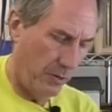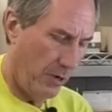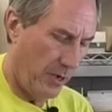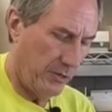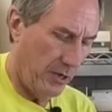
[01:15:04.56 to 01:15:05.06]

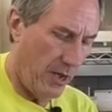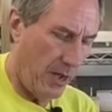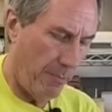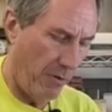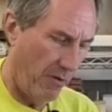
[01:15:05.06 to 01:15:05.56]
on
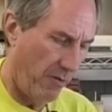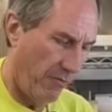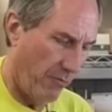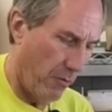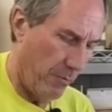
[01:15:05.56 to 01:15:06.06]
top
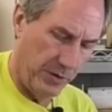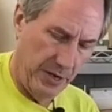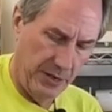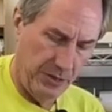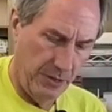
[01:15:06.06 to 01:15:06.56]
for
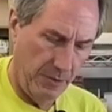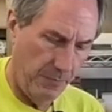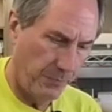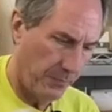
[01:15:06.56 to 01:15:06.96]
protection.